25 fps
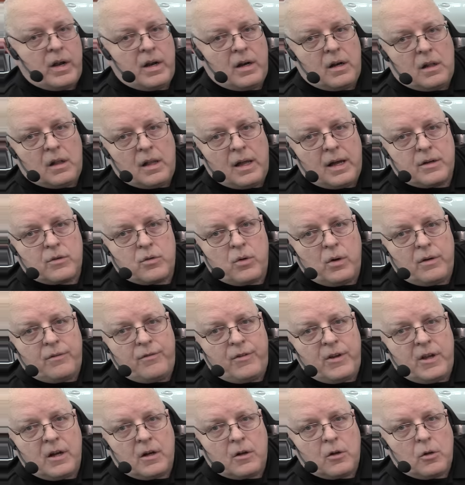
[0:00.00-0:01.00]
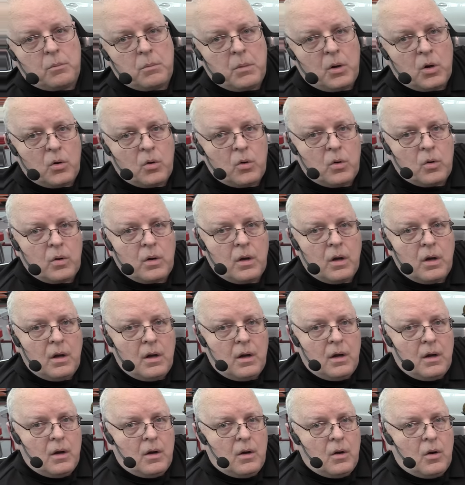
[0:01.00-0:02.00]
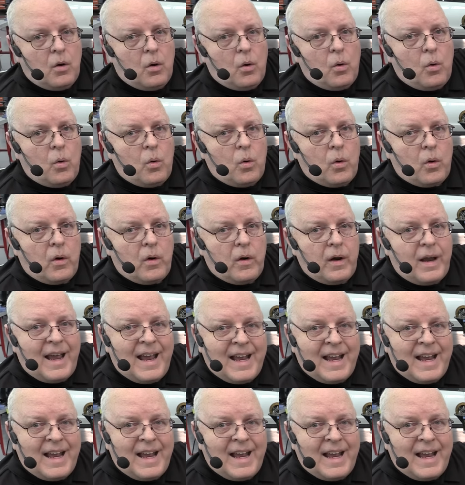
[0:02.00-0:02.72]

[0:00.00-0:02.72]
in electric vehicle mode or